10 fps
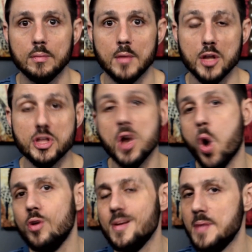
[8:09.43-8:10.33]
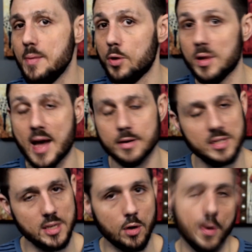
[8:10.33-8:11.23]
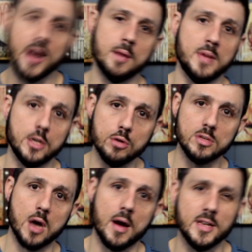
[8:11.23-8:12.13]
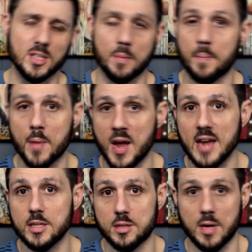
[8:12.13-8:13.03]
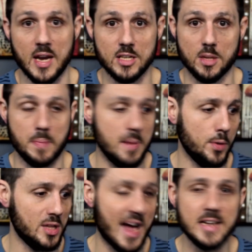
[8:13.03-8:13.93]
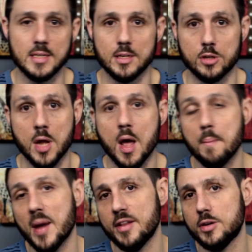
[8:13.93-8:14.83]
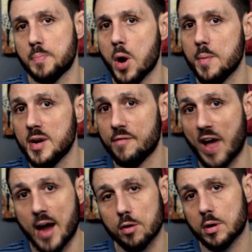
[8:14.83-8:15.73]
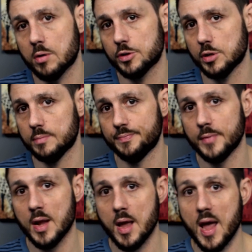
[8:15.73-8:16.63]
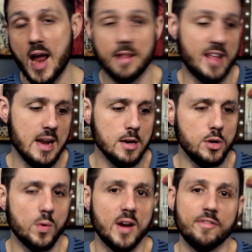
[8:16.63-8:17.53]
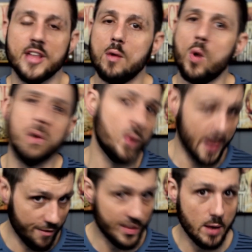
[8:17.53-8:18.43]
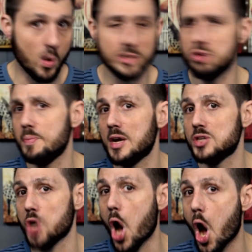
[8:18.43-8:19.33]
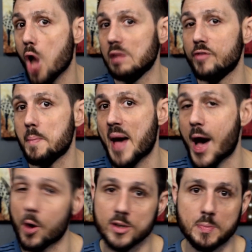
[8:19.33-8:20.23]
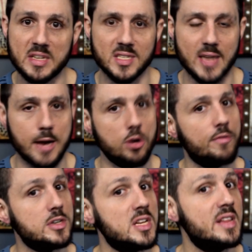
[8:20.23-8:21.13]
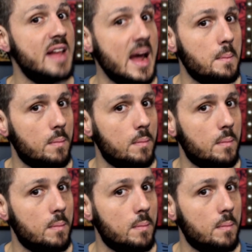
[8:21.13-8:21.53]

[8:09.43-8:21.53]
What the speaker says: The only people allowed to sell kratom in Utah is the people licensed by the Department of Agriculture. And they can do whatever they want, whenever they want to, because all of the power has been signed over to them.